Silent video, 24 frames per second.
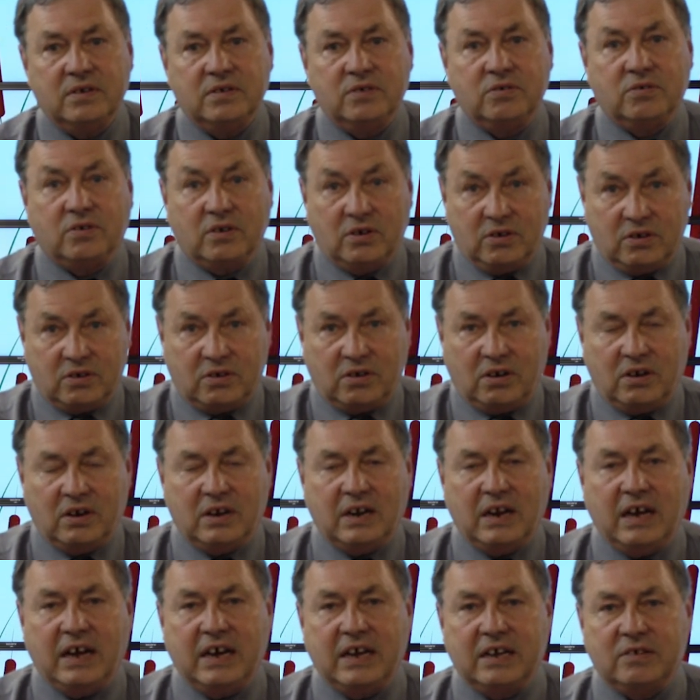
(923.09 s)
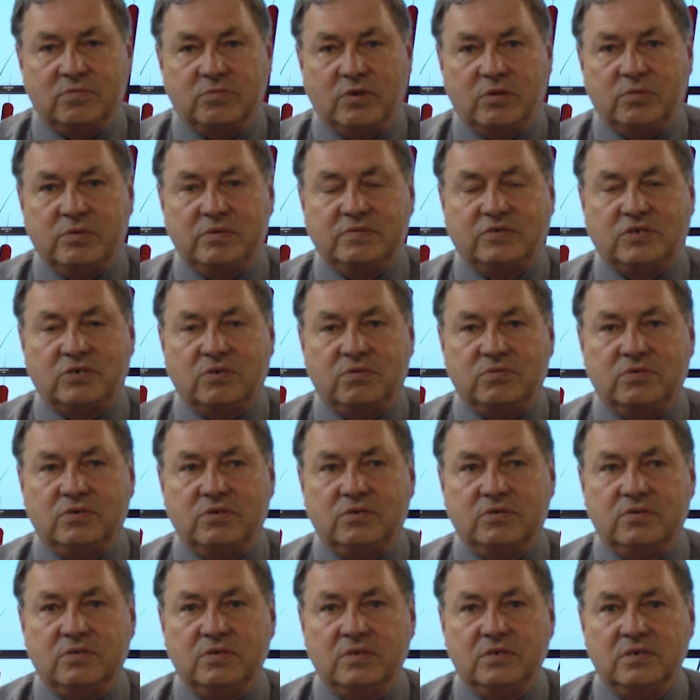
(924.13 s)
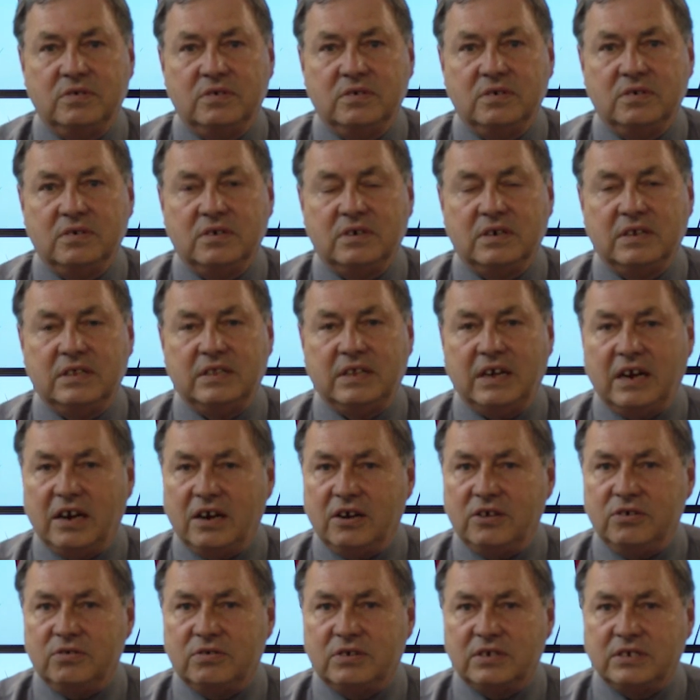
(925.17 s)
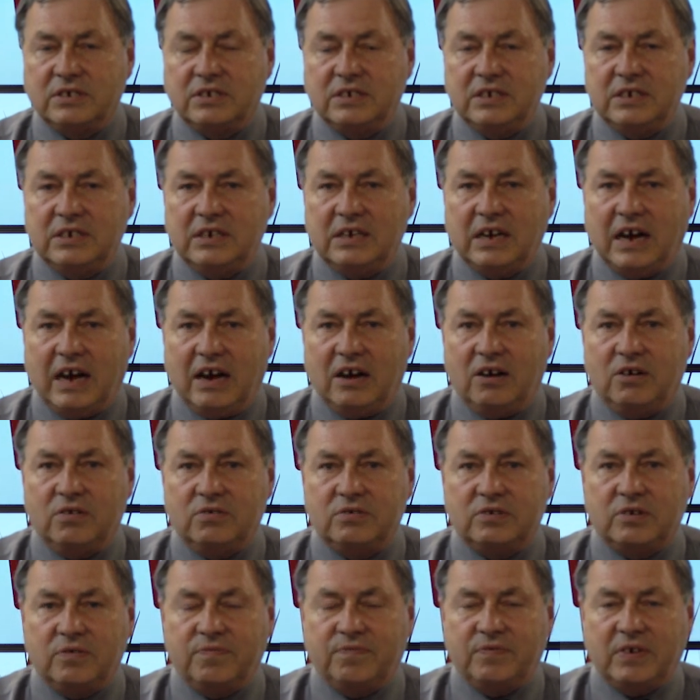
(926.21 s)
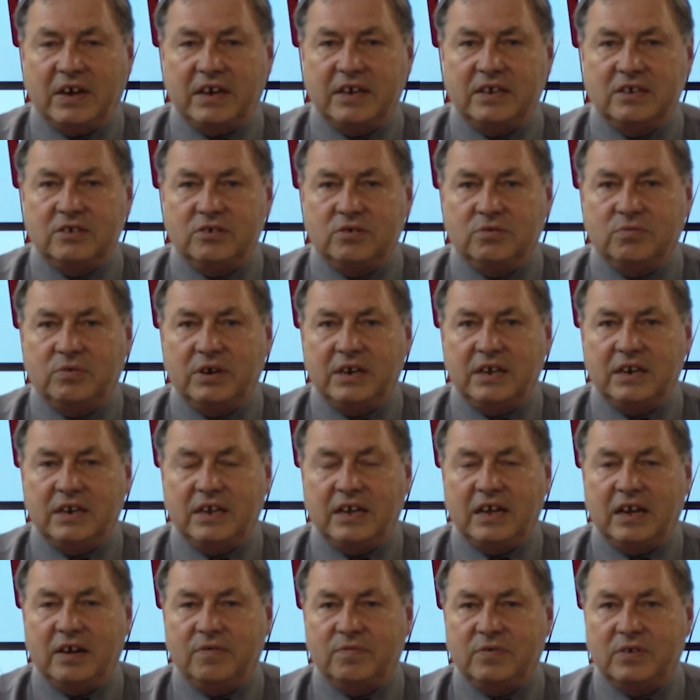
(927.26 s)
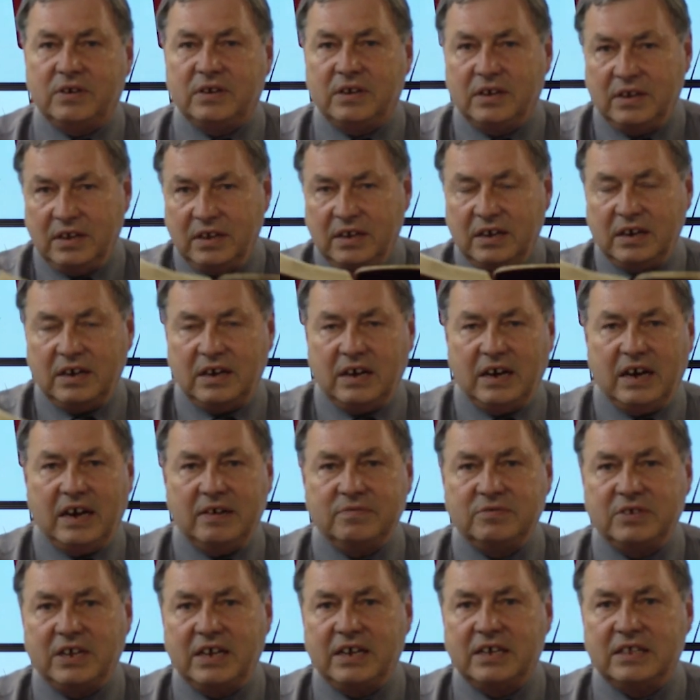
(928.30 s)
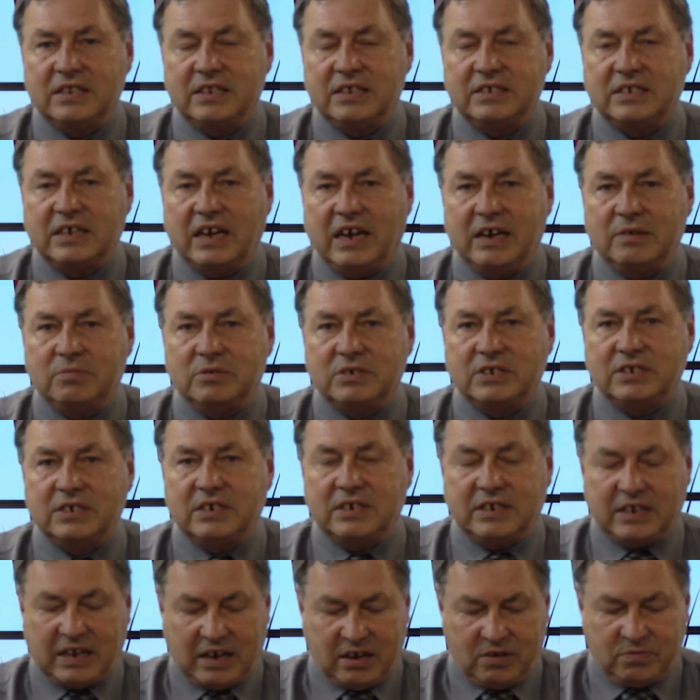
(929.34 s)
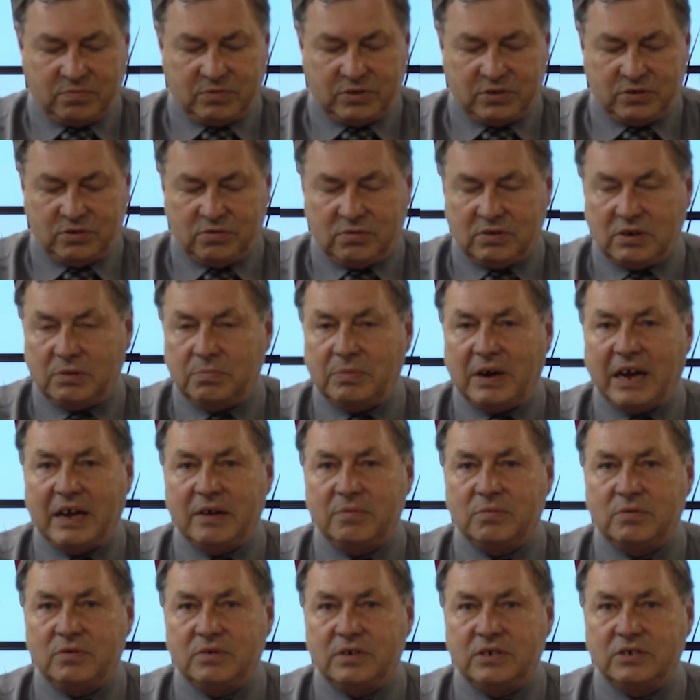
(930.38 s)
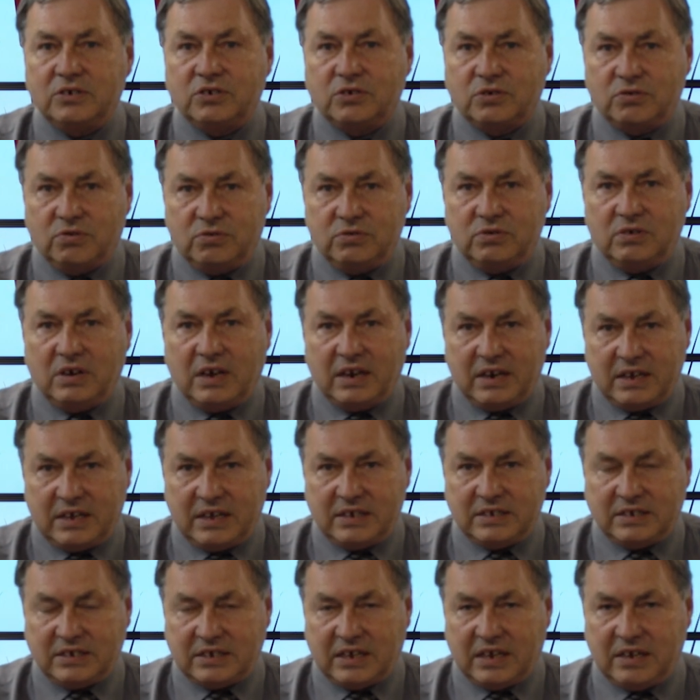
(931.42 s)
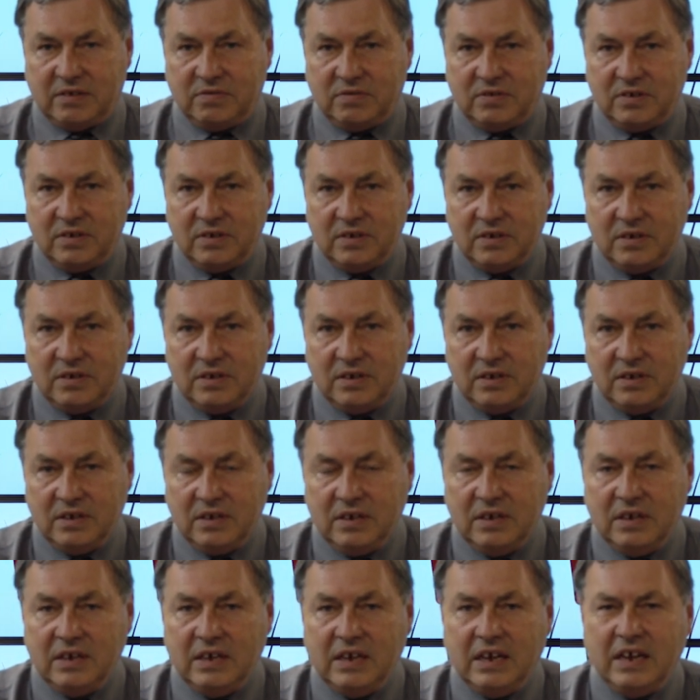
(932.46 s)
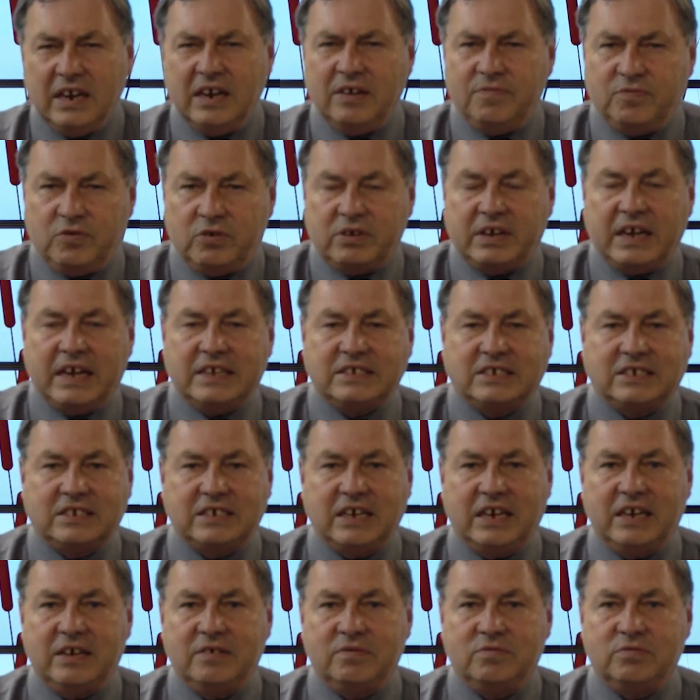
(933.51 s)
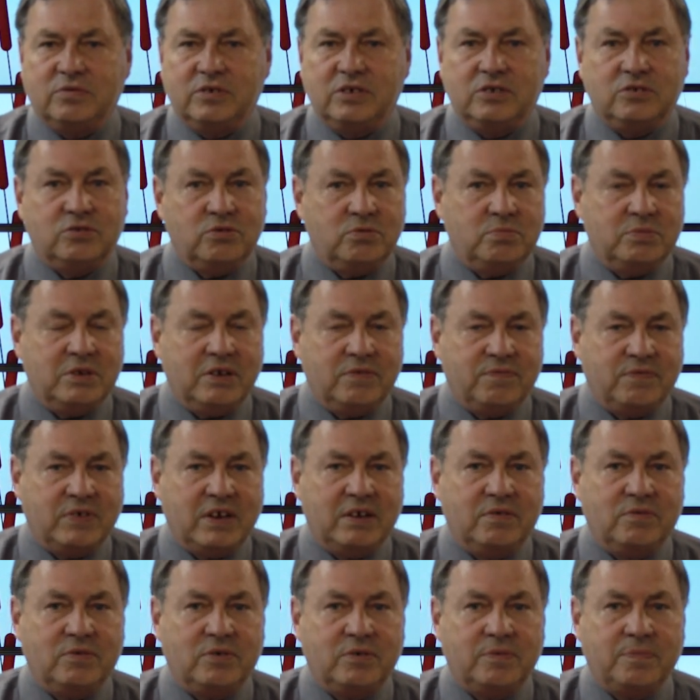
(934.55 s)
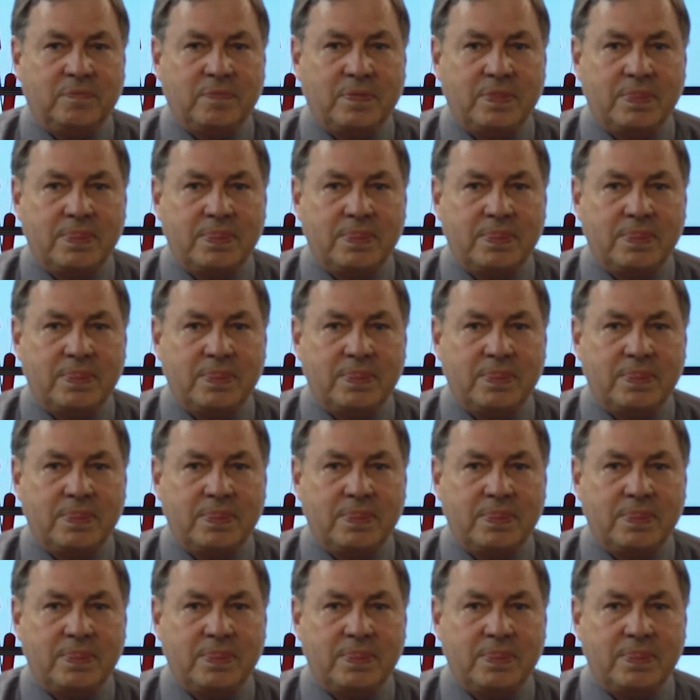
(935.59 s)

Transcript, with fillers: You can look online where we've shown you. And there you can see how to find your way to heaven. I've taken the time to sit down with you in a Bible and show you how to get saved. And if you get saved, will you do me a favor?